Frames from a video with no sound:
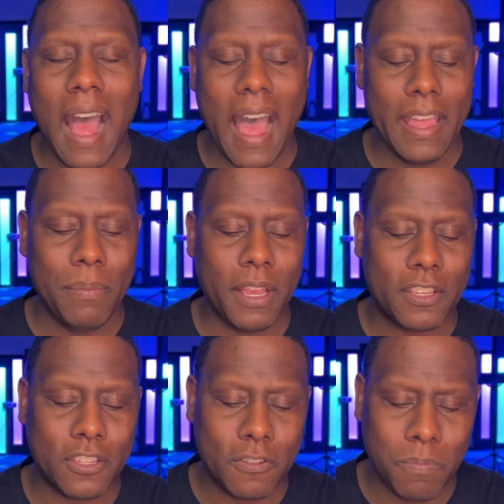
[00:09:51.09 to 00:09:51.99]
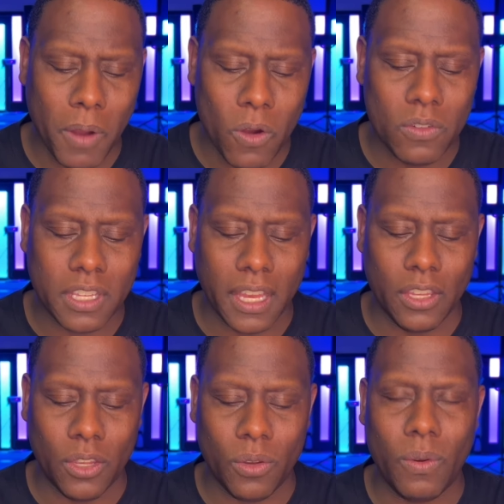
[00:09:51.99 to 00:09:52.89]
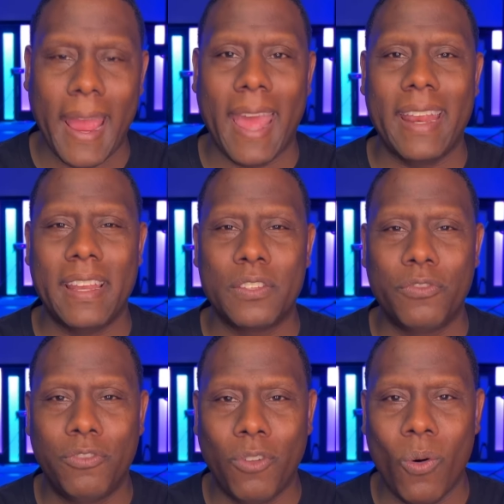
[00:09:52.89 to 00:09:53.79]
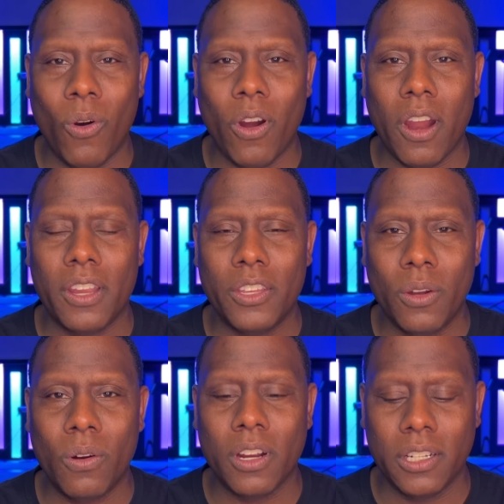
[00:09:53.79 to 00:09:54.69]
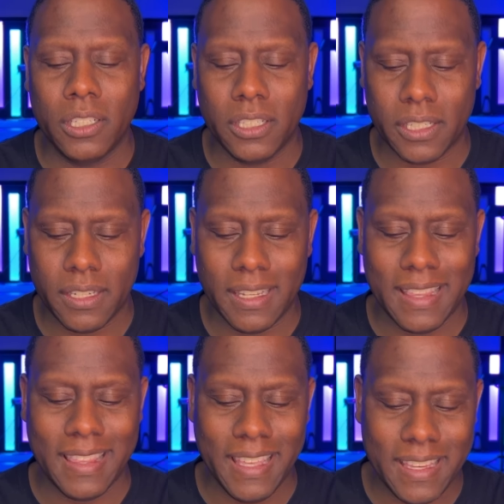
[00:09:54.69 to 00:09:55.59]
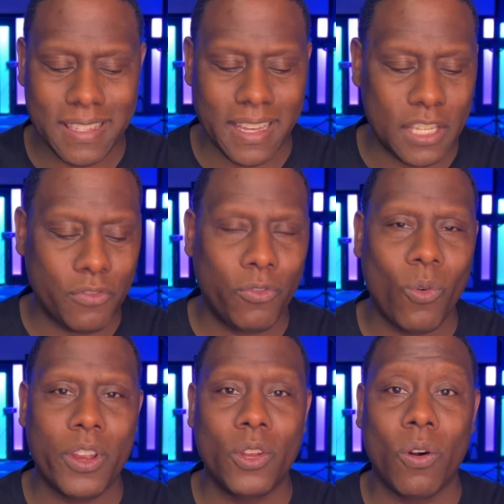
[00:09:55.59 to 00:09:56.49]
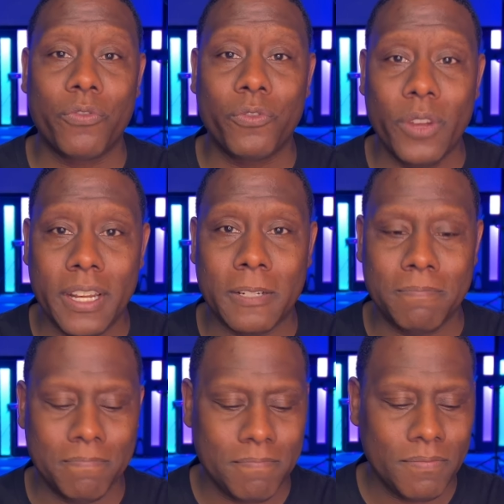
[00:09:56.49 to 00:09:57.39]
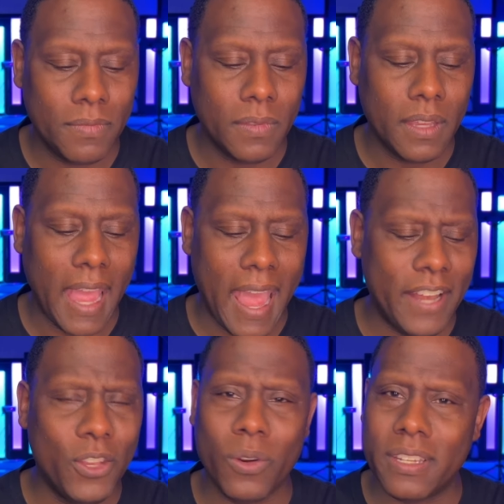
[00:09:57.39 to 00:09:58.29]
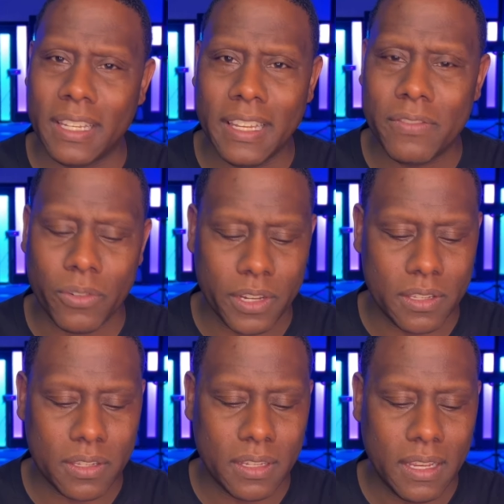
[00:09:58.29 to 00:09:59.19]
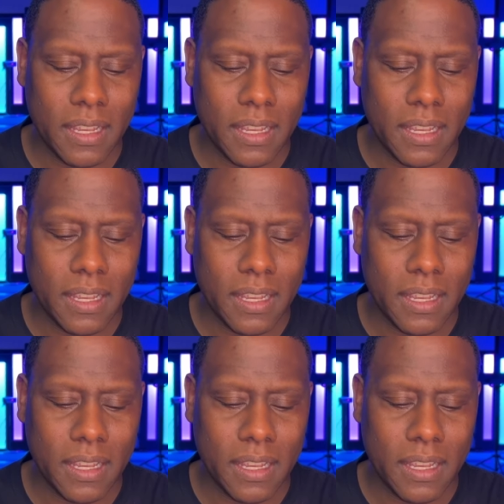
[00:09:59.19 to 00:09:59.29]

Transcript: I am exposing you, and it is for your good. This is for your freedom and your deliverance.